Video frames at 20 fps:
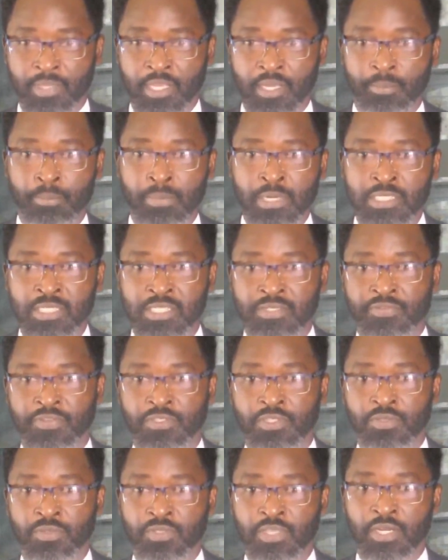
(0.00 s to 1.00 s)
months for
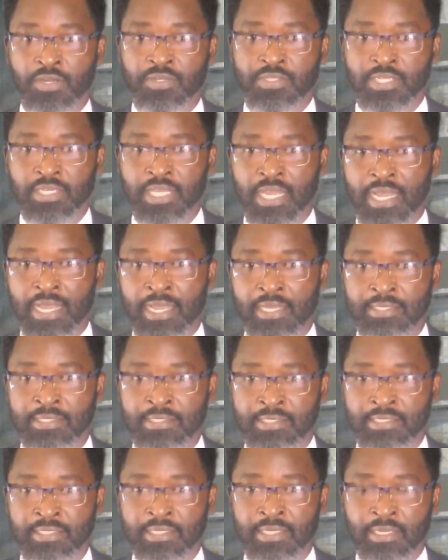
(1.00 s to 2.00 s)

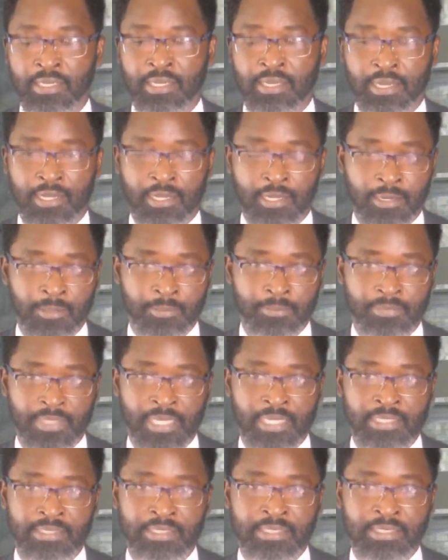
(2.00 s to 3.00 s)

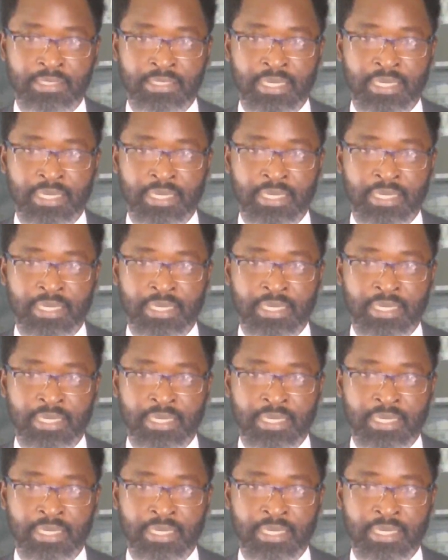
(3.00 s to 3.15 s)
2019.